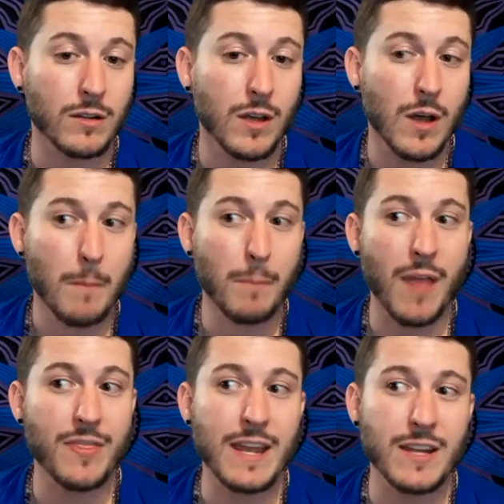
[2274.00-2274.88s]
But
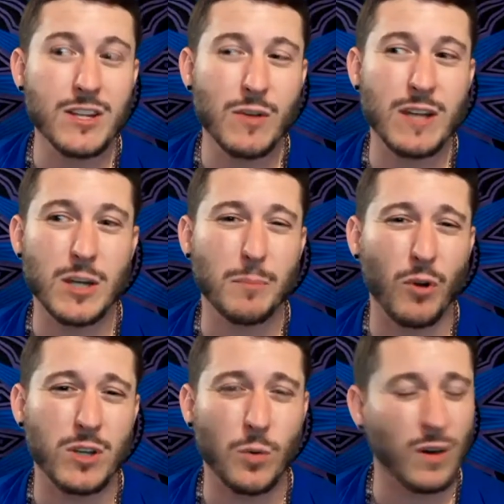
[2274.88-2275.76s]
then you get to the point
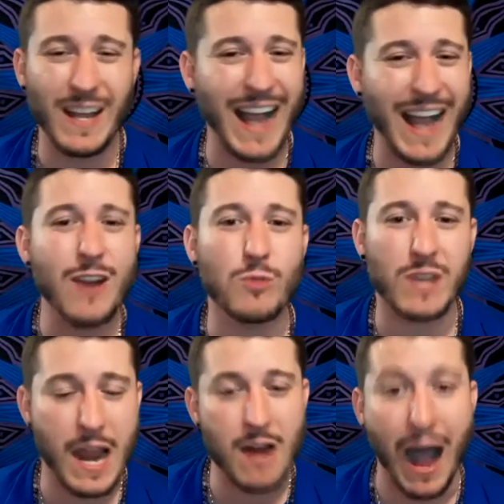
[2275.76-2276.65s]
where, like, I don't
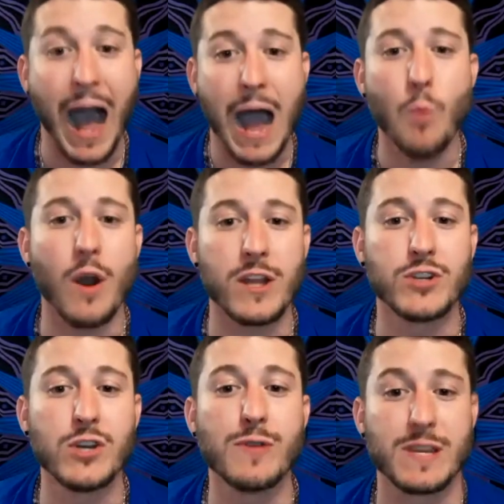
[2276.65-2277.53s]
care. I want to
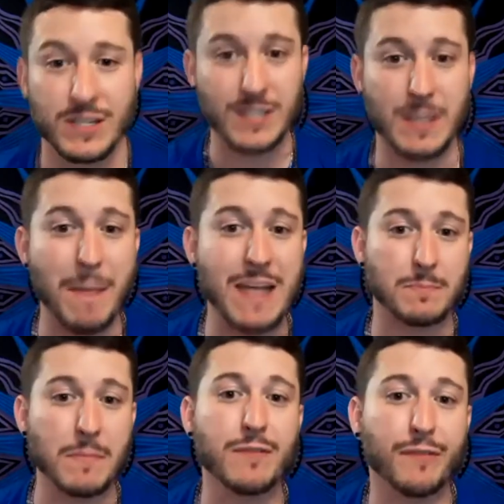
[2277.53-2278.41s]
do this because it makes
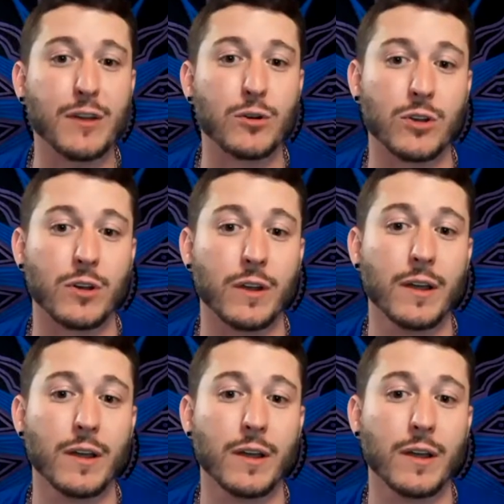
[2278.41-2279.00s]
me feel good.